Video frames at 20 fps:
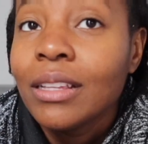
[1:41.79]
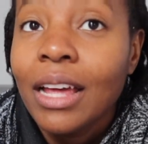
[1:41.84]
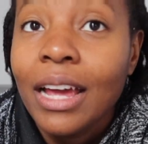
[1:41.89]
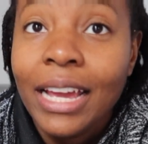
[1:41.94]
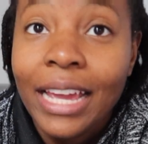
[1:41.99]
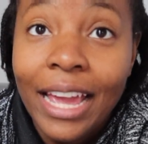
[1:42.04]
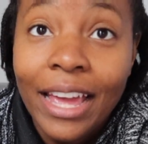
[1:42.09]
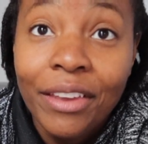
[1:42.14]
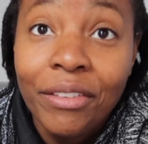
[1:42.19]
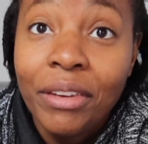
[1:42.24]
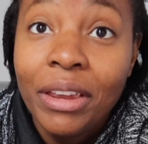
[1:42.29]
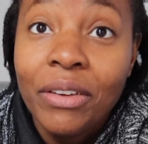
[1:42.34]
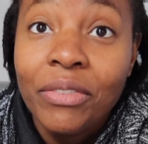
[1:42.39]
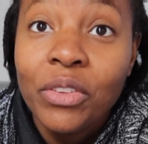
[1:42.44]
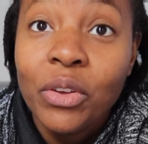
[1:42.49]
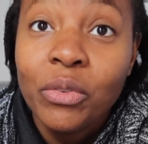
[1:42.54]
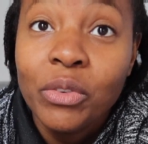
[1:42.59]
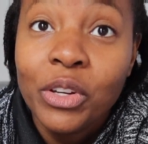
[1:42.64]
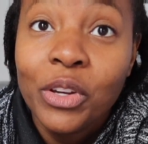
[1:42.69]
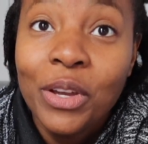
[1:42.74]
Again,
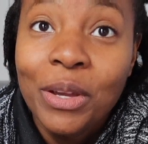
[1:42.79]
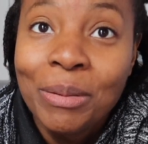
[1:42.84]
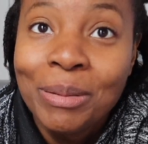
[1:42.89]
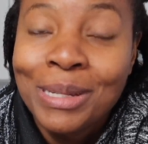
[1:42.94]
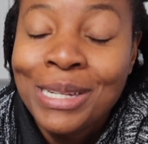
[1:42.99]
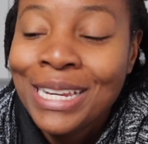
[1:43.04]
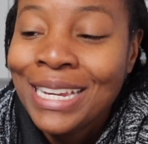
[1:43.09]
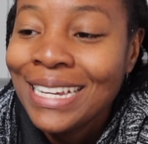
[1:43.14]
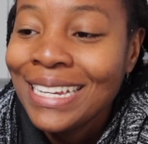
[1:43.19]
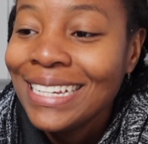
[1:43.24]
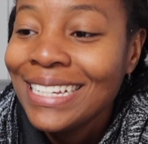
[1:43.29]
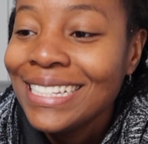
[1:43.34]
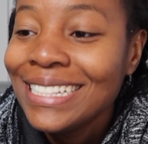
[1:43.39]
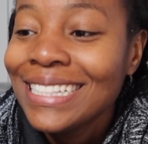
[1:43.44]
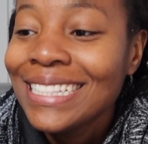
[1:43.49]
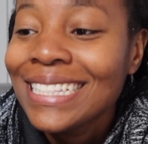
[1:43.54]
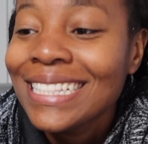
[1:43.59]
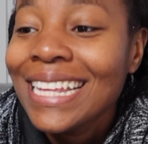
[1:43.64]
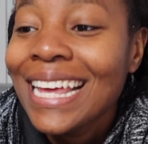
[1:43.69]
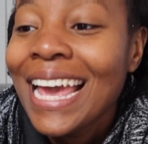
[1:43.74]
leftover cream cheese.
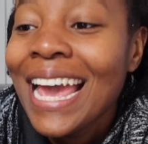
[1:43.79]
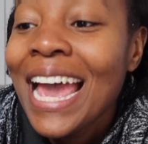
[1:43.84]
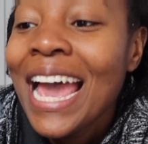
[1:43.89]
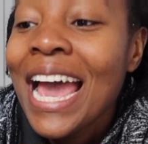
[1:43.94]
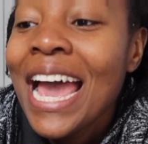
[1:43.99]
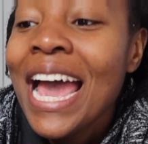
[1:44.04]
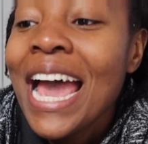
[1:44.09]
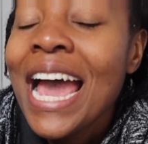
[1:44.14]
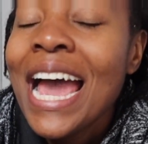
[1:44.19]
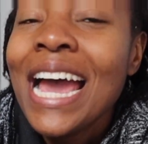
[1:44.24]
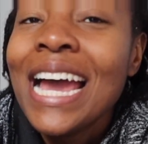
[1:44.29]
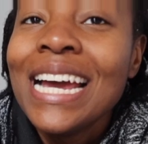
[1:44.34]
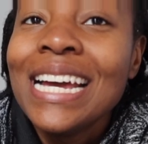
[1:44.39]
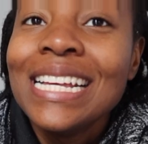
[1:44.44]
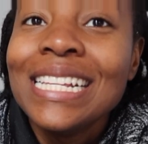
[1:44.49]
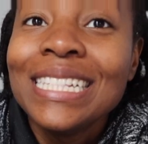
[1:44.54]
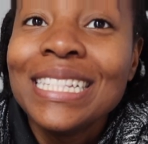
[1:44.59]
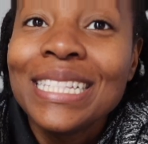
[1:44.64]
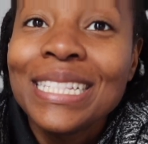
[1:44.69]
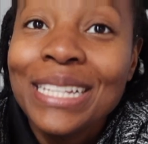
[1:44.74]

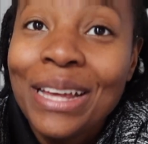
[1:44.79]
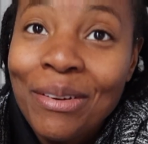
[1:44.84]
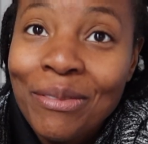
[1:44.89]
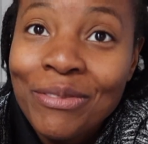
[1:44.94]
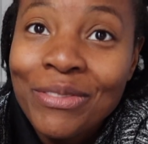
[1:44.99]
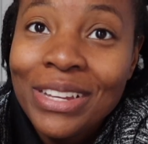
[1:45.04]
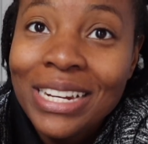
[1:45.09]
Some